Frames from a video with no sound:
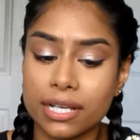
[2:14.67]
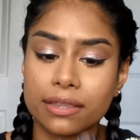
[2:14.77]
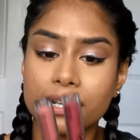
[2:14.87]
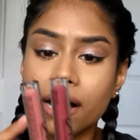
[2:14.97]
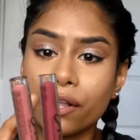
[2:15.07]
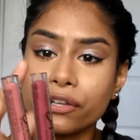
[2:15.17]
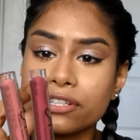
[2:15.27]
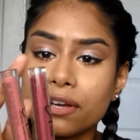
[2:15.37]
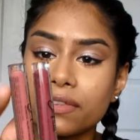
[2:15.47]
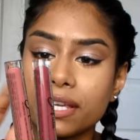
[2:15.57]
Like, the
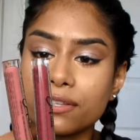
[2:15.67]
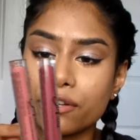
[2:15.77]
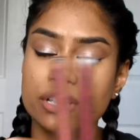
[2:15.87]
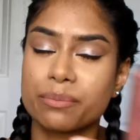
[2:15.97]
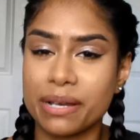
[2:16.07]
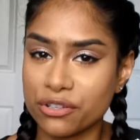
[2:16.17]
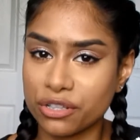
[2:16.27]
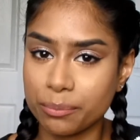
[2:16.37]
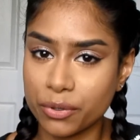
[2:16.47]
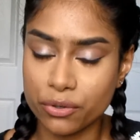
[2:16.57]
colors of these are
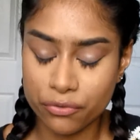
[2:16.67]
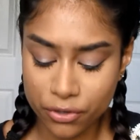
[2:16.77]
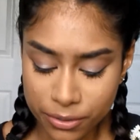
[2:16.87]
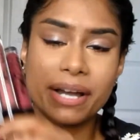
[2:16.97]
especially beautiful.